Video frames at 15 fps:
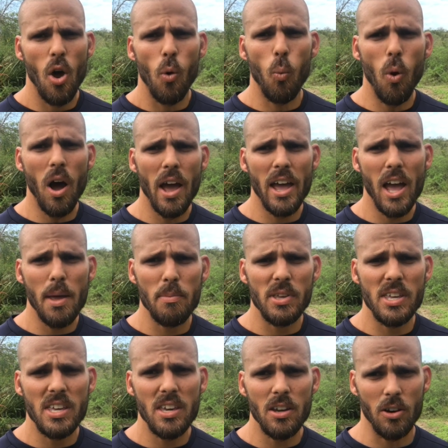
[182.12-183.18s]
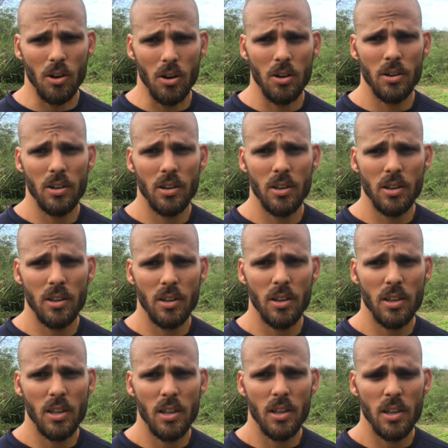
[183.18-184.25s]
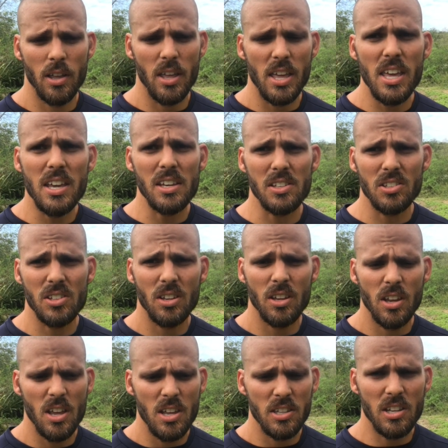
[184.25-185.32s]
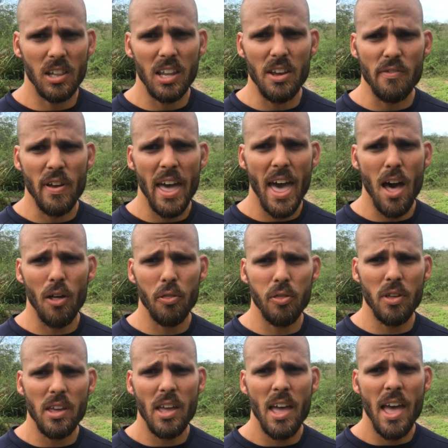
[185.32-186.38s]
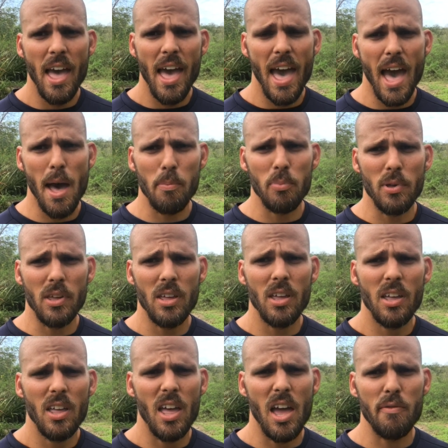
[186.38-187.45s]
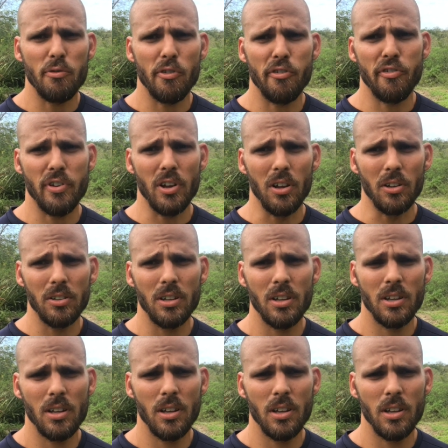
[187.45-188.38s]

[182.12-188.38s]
Why I'm here is to live healthy, happy, and fulfilled.